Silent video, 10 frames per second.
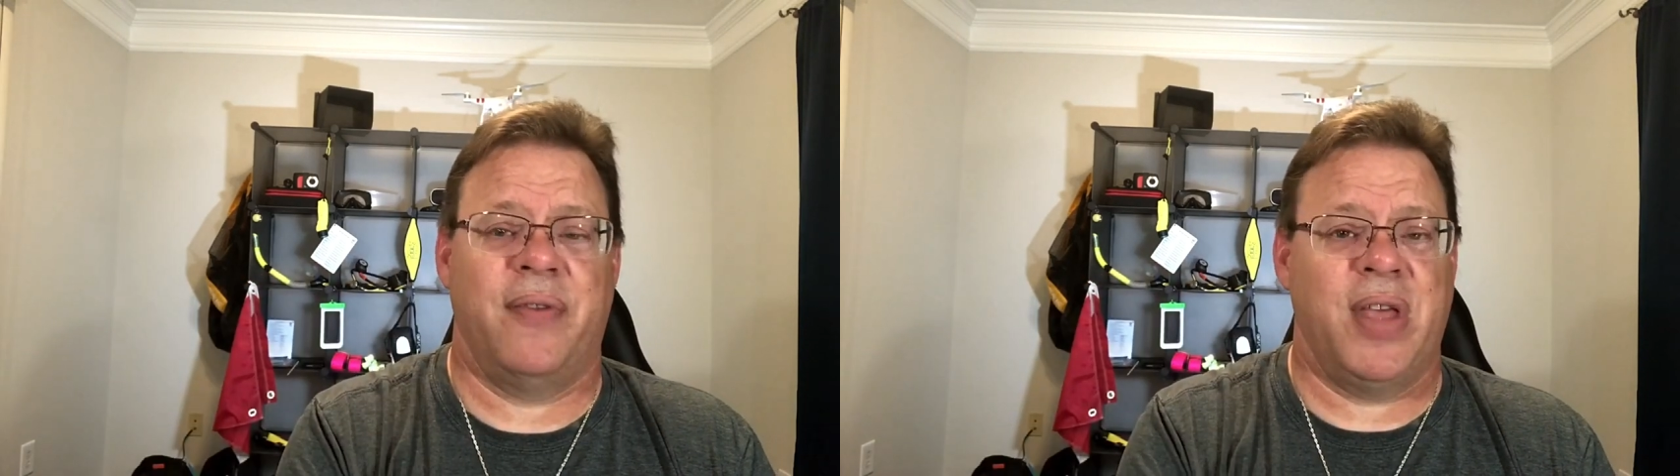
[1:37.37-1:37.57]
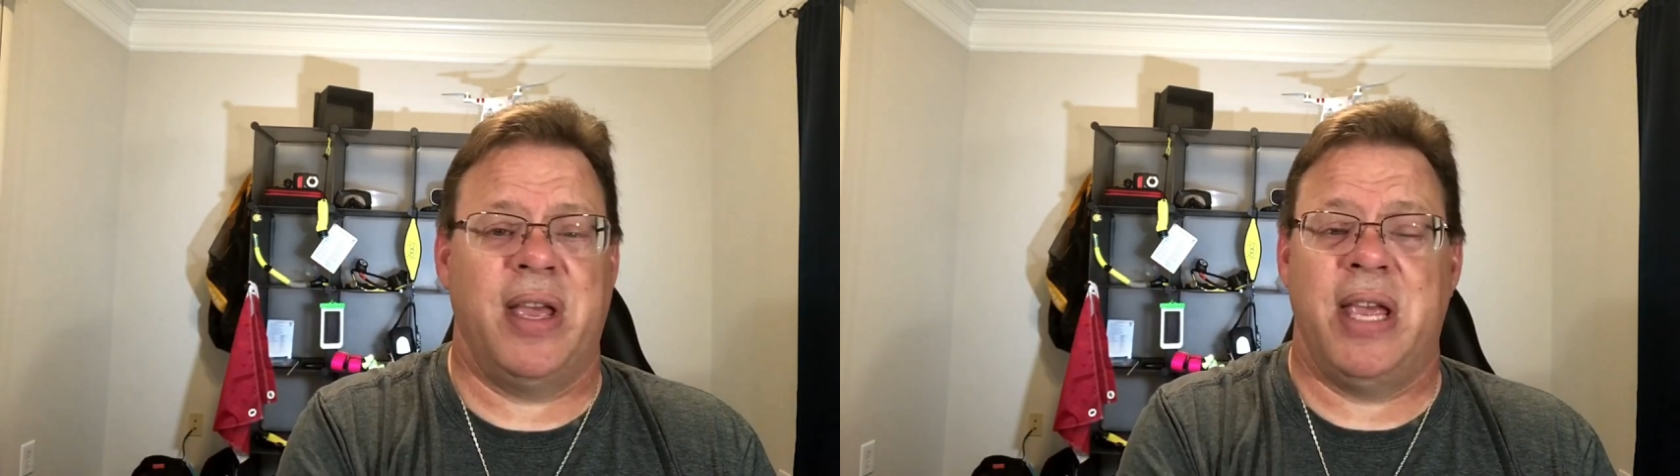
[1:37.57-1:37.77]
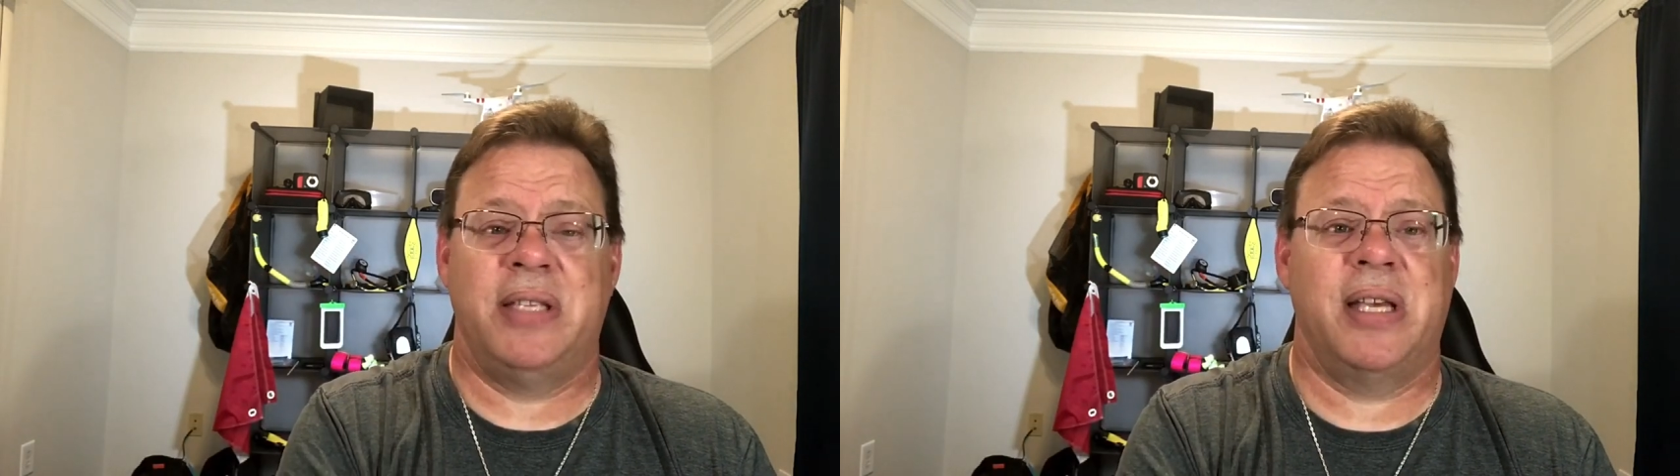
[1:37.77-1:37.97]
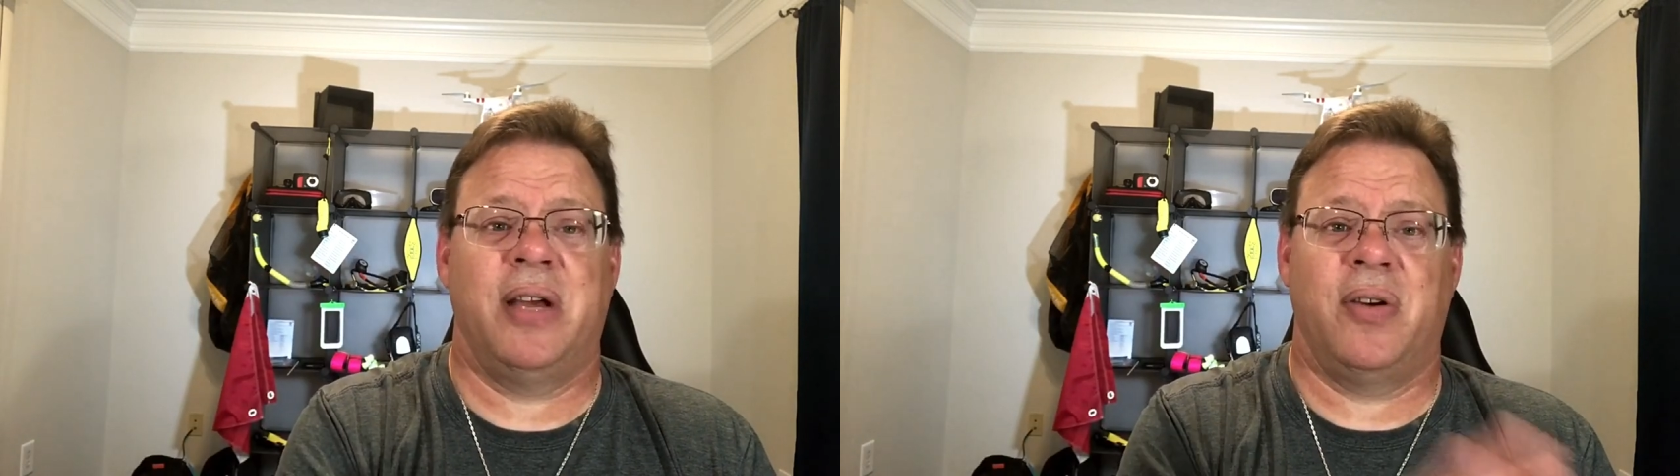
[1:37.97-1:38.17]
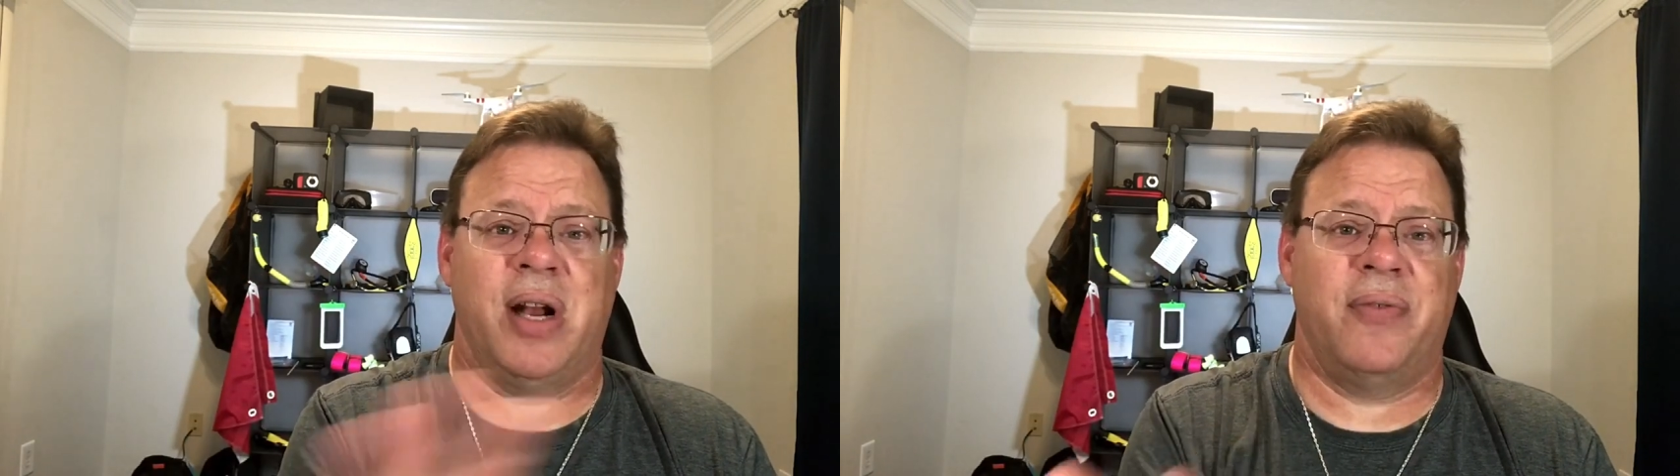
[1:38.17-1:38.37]
If they, he's
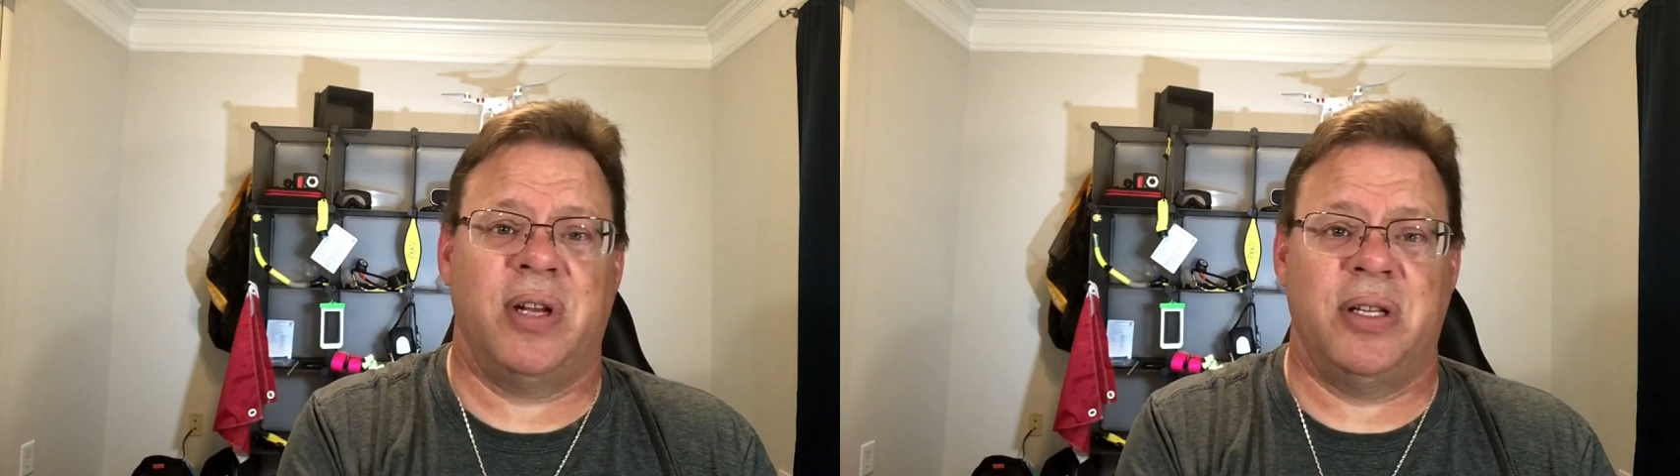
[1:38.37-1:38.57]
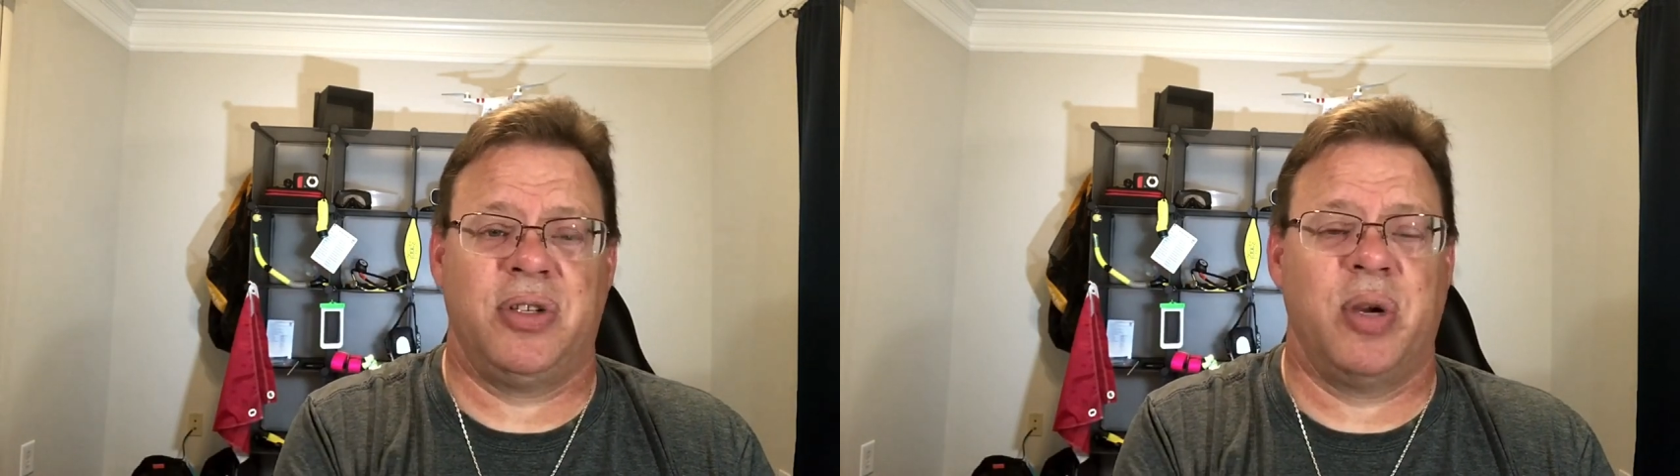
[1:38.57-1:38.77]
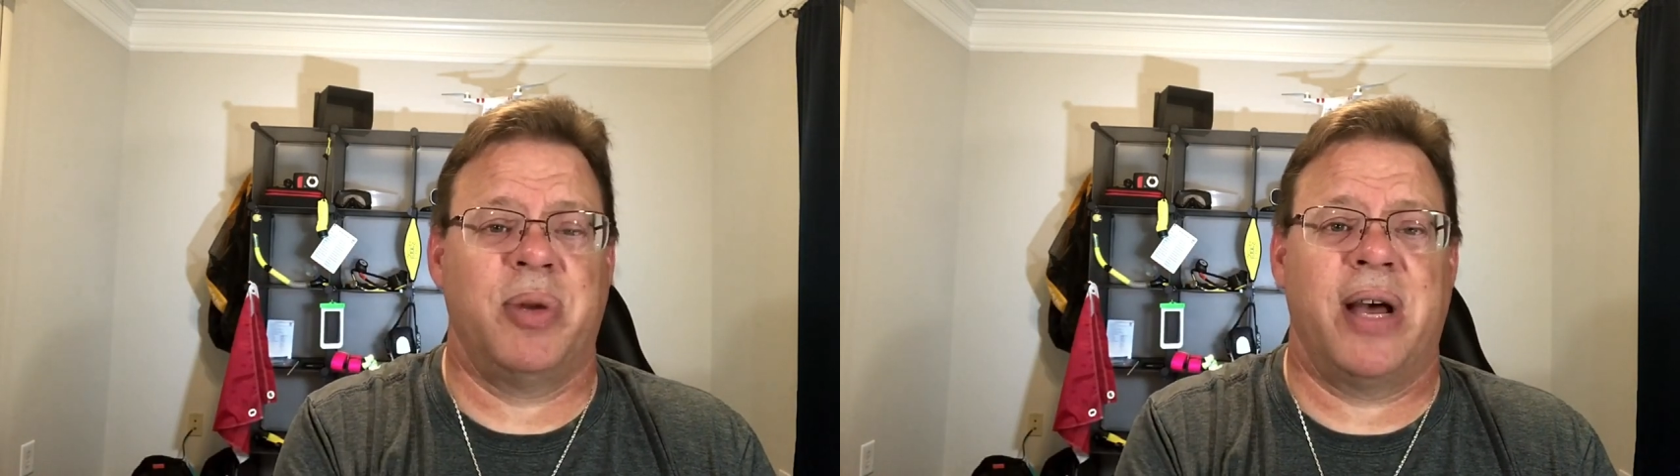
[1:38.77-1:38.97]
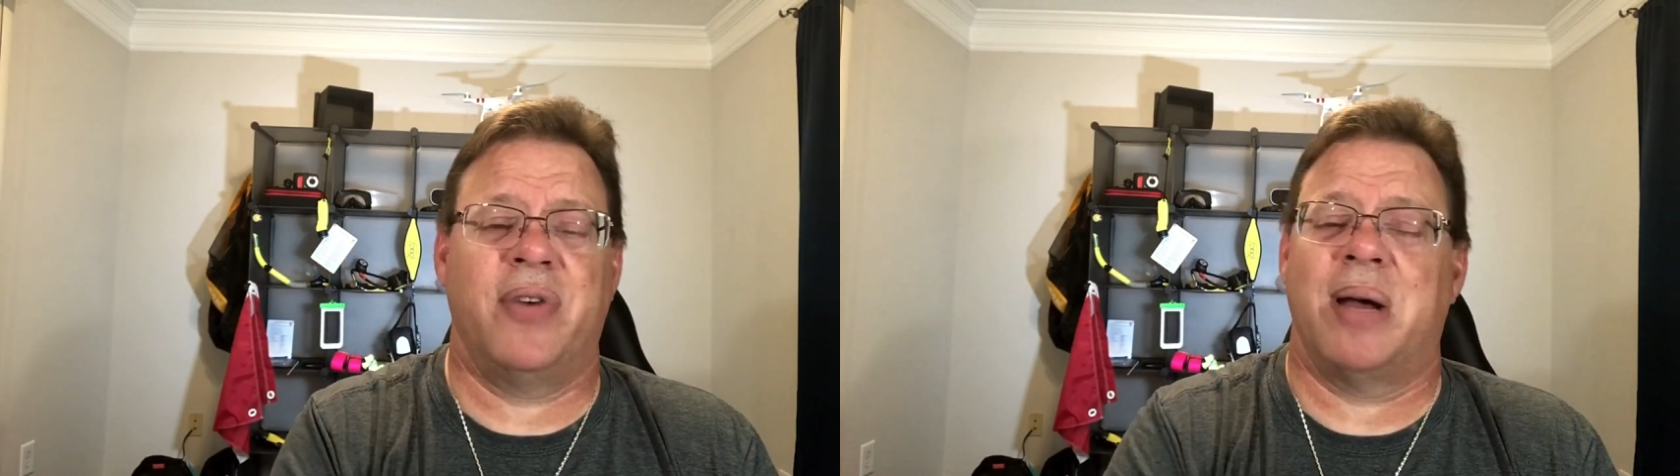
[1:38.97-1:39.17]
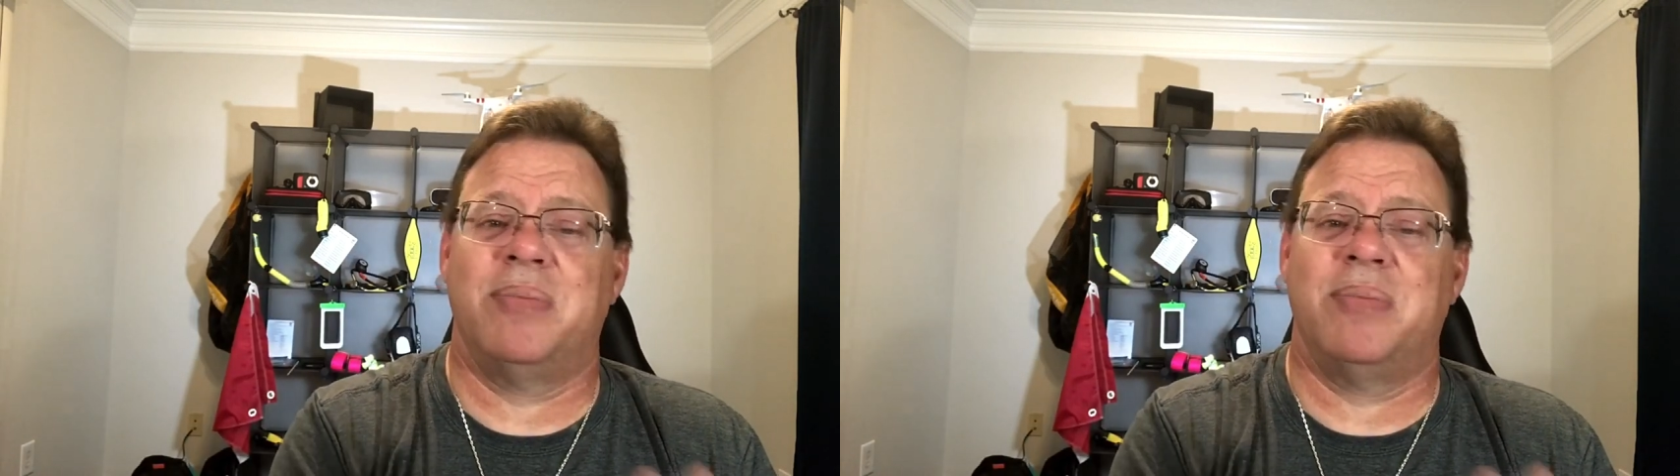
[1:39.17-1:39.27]
that great of an scuba diver,